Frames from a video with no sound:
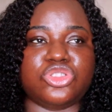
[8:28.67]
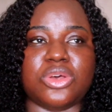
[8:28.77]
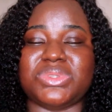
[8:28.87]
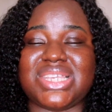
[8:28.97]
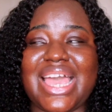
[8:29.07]

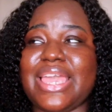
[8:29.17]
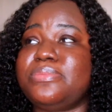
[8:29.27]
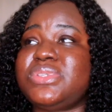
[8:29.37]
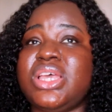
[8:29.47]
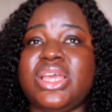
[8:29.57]

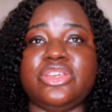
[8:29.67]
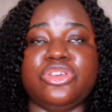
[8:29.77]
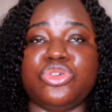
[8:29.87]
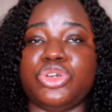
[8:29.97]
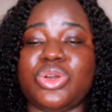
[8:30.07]
Sometimes, you
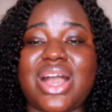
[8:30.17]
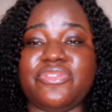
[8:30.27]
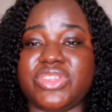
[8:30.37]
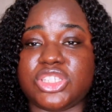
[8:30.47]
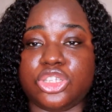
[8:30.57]
know, you
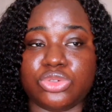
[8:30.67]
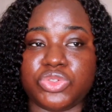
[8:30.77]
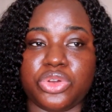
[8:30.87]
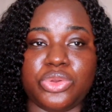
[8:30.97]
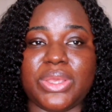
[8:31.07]
have this huge
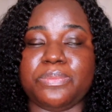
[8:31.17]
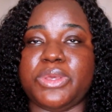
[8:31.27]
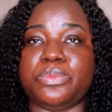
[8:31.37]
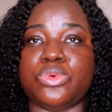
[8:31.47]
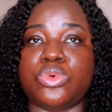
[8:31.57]
following,
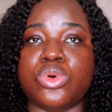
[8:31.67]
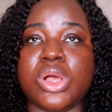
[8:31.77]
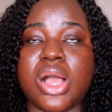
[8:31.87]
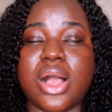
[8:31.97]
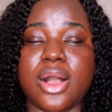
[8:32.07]
people
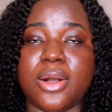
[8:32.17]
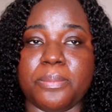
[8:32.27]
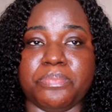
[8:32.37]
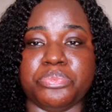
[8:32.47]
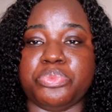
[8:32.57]

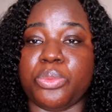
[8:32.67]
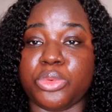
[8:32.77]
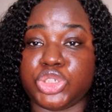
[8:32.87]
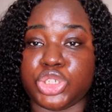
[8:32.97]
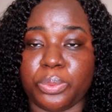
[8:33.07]
um,
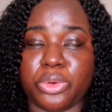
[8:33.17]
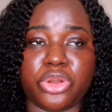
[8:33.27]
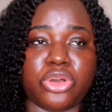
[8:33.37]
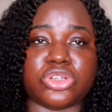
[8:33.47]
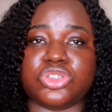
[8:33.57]
promote your
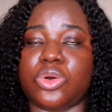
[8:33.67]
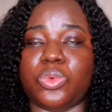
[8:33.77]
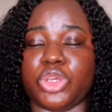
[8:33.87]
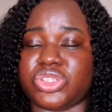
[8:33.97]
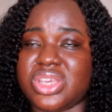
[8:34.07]
product
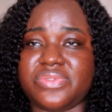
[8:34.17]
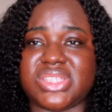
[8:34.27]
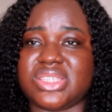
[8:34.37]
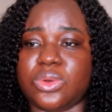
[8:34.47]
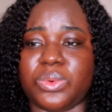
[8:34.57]
or your
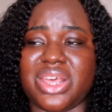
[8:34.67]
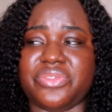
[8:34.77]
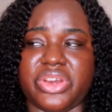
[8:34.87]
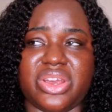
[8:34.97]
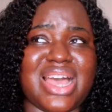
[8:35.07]
services or
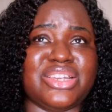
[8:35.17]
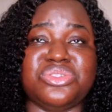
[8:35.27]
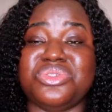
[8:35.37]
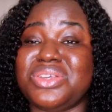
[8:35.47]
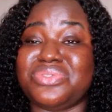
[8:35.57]
whatever, and you
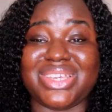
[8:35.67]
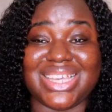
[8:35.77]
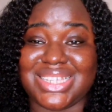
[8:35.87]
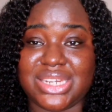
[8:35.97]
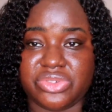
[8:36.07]
don't even
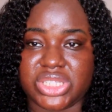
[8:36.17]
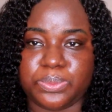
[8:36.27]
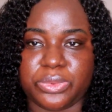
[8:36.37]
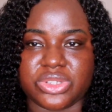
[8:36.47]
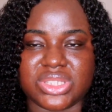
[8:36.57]
get any
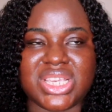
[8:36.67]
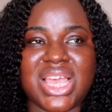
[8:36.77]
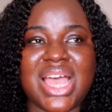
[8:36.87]
response.